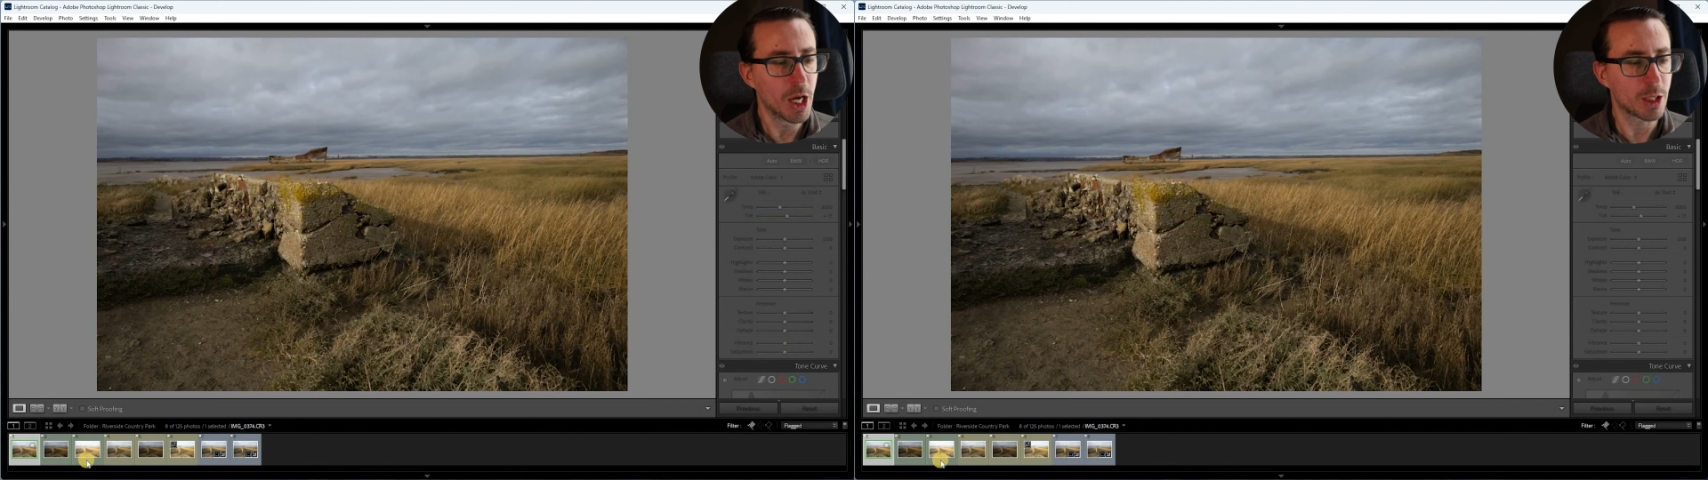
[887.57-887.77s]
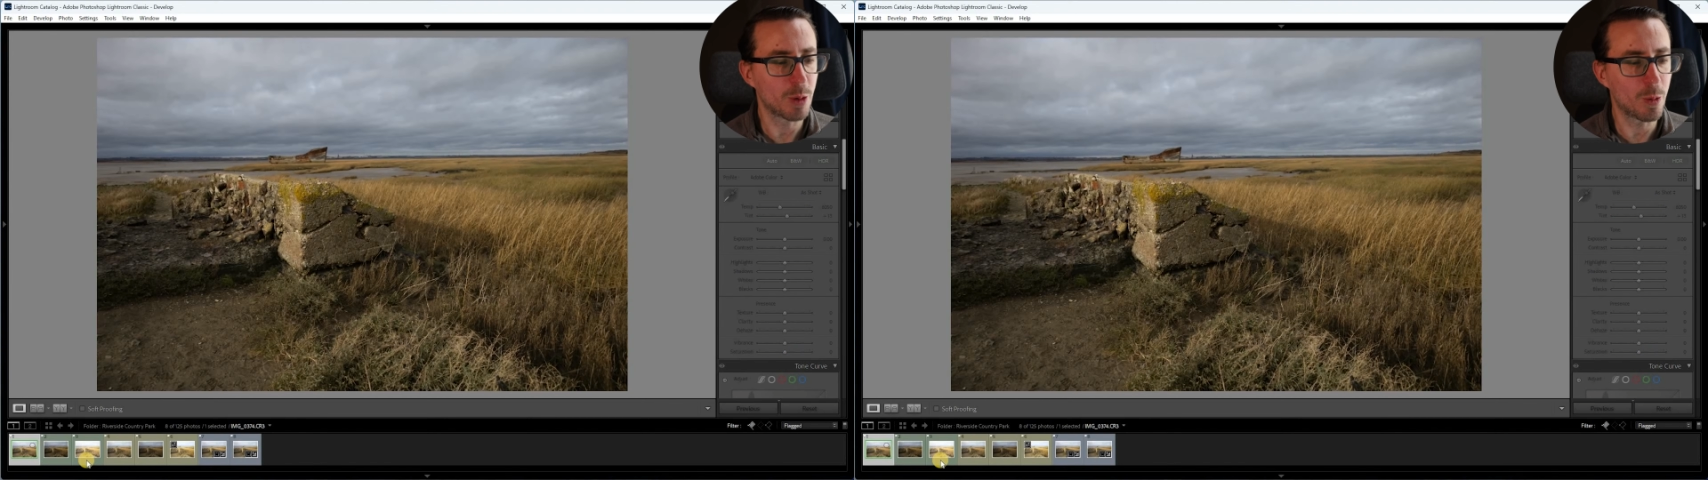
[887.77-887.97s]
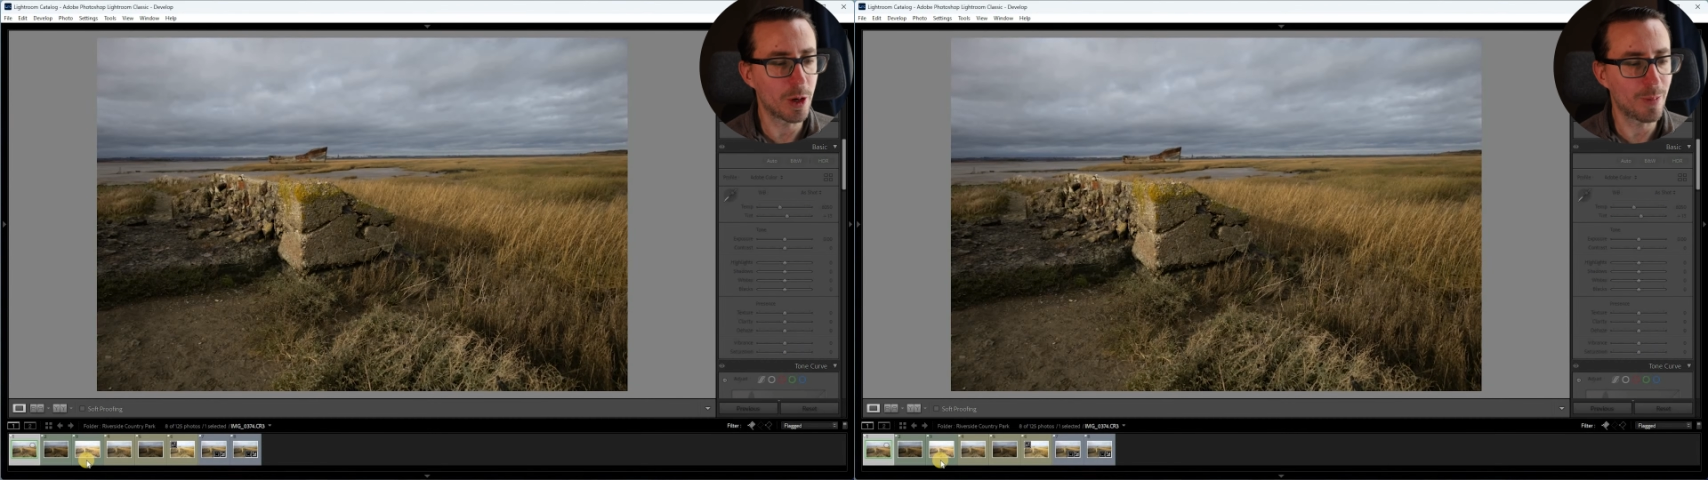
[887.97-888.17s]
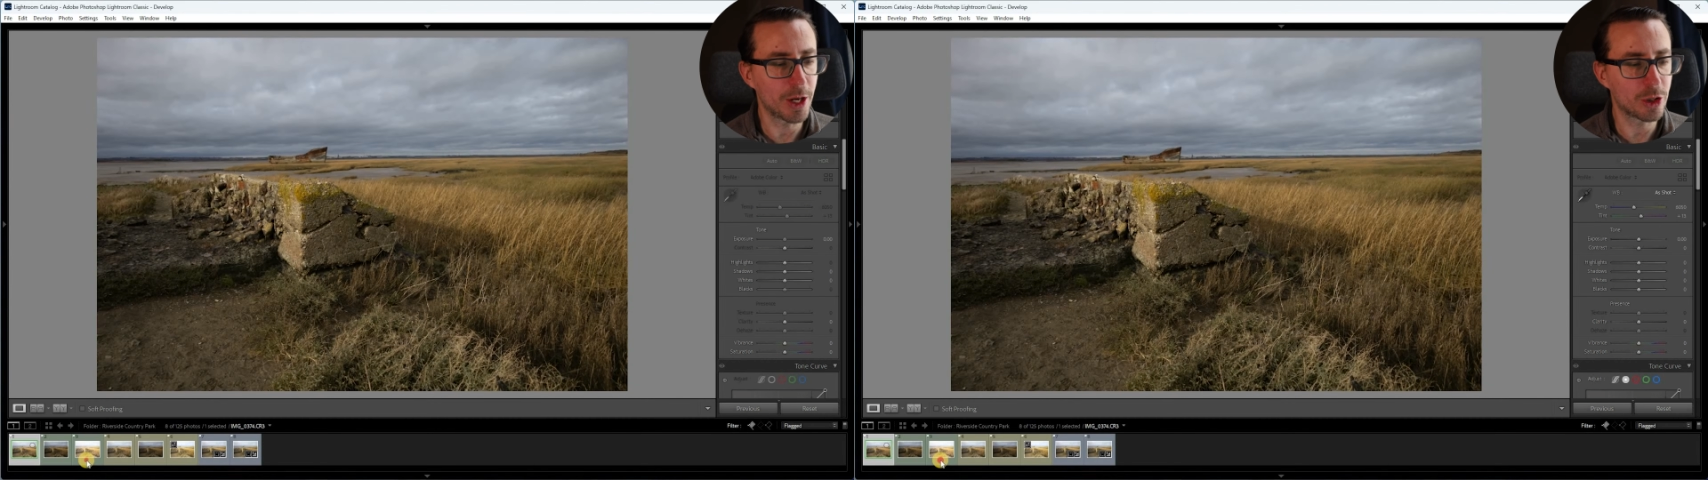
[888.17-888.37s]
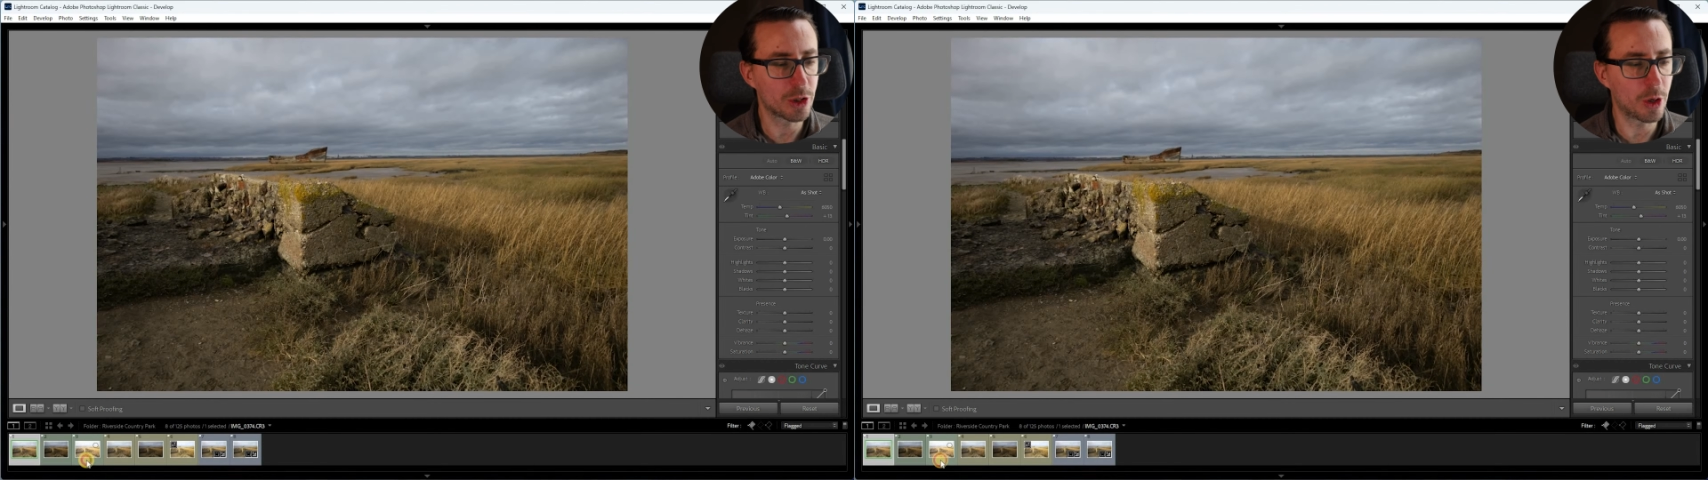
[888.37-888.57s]
So we want to
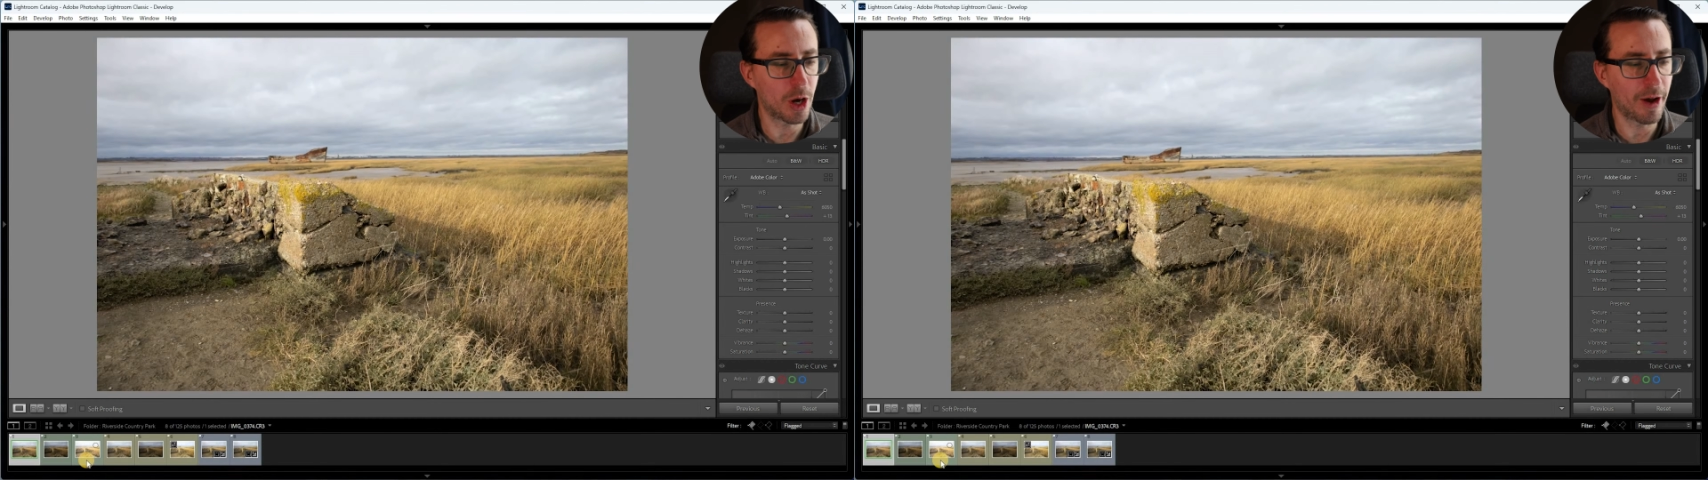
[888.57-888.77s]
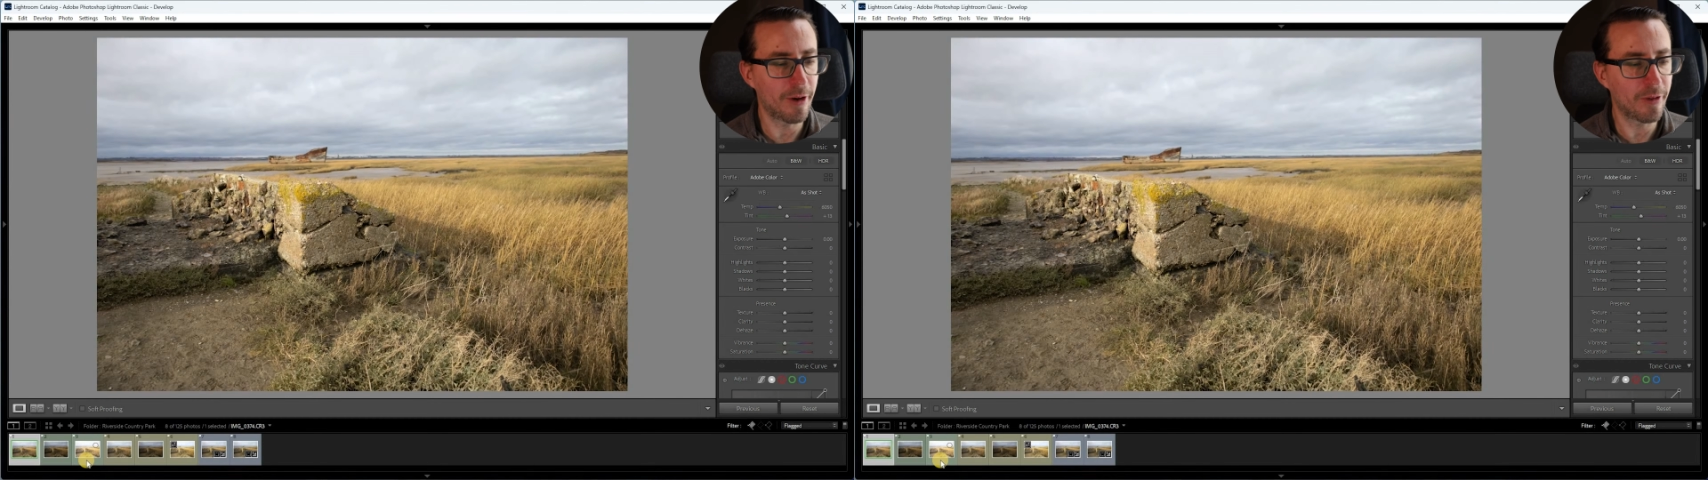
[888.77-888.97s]
make sure our